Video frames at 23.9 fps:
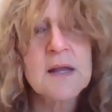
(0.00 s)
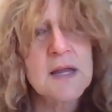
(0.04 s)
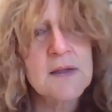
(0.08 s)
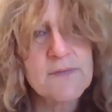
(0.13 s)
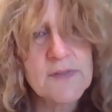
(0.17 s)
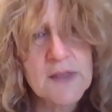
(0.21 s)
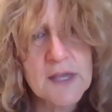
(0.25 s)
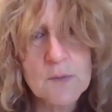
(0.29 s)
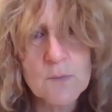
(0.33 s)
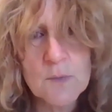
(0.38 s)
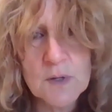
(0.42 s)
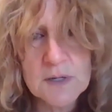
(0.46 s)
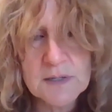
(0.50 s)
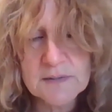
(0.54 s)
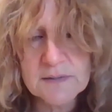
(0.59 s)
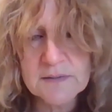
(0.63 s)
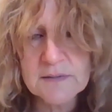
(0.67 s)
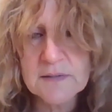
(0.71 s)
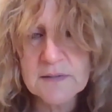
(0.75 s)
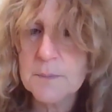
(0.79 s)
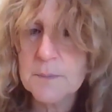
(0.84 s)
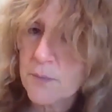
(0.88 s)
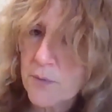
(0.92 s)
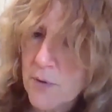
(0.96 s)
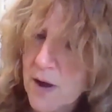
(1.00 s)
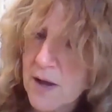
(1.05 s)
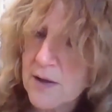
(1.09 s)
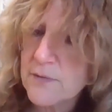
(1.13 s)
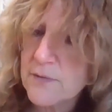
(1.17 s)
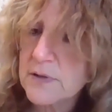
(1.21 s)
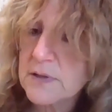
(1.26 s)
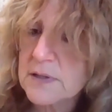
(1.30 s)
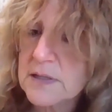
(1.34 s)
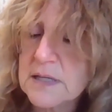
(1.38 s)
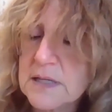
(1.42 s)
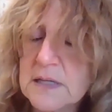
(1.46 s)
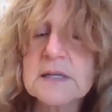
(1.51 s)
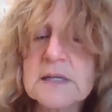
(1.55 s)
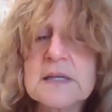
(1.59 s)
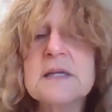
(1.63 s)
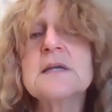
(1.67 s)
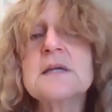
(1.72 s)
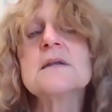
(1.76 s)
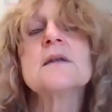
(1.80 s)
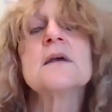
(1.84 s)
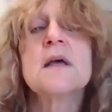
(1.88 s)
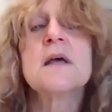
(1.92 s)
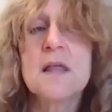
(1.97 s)
If they want to sit privately and
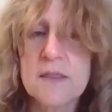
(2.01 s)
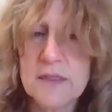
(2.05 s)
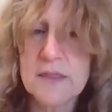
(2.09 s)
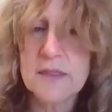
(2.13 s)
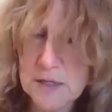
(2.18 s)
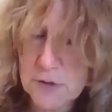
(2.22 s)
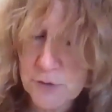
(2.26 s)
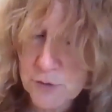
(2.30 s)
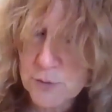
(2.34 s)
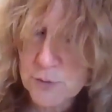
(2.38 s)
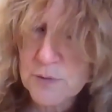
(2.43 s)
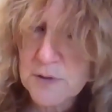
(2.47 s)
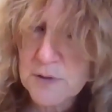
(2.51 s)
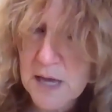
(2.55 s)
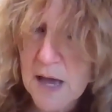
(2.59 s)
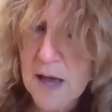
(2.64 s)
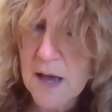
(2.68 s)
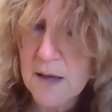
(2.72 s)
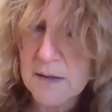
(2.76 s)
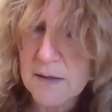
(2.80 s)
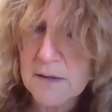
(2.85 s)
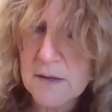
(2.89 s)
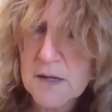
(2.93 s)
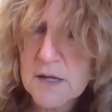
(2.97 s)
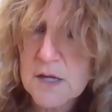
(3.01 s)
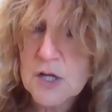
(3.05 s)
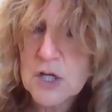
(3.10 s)
eat, they do that.